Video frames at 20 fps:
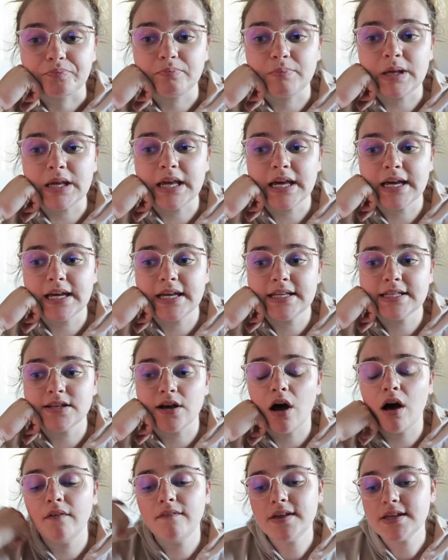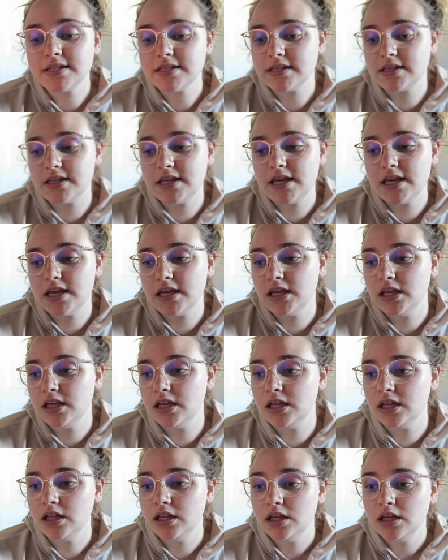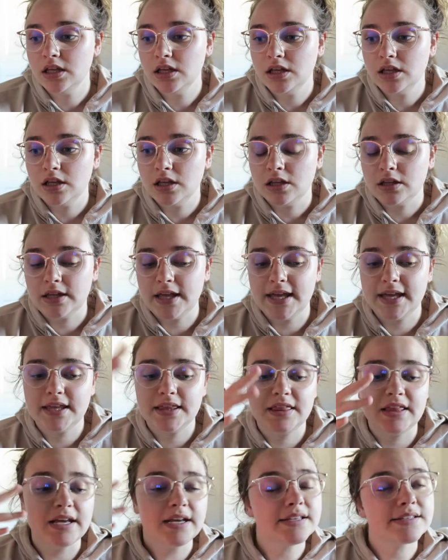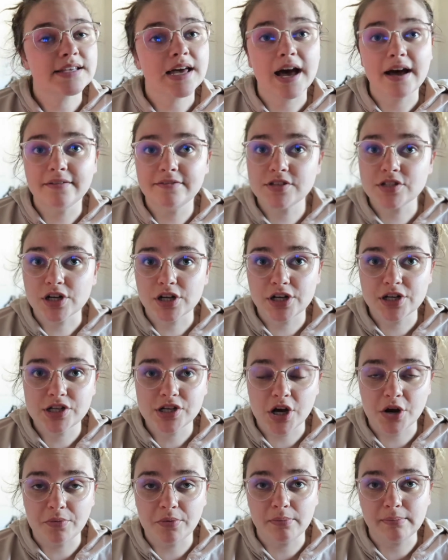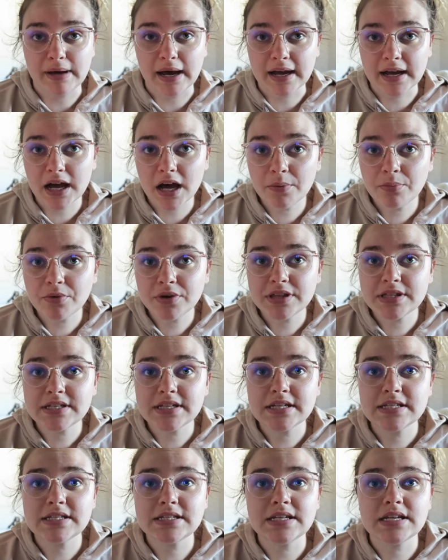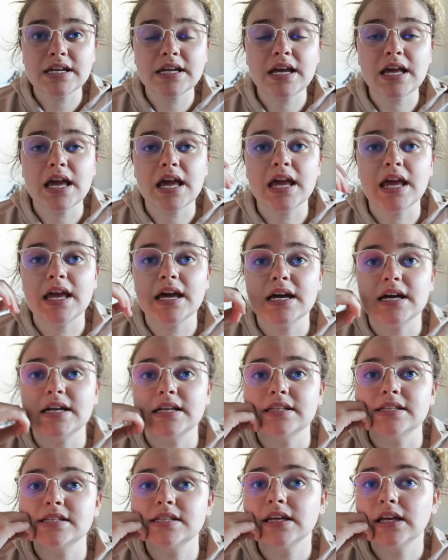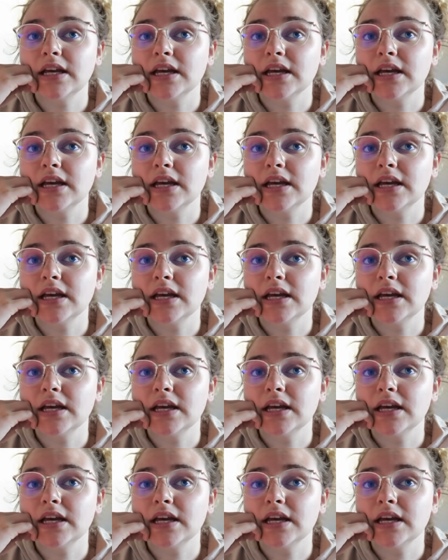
because obviously like things have started to open back up with Disney, and